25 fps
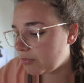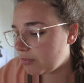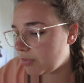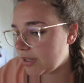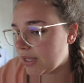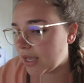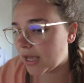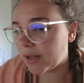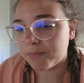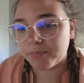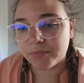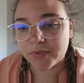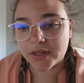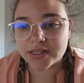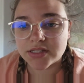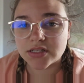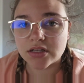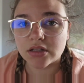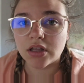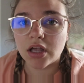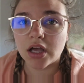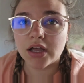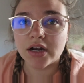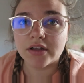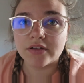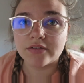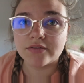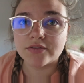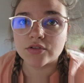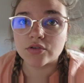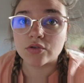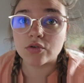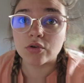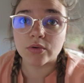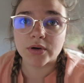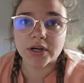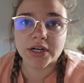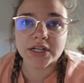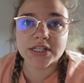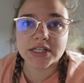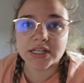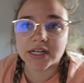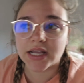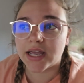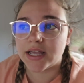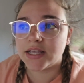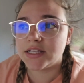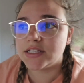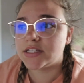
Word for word: yeah, it's a lot of schoolwork today.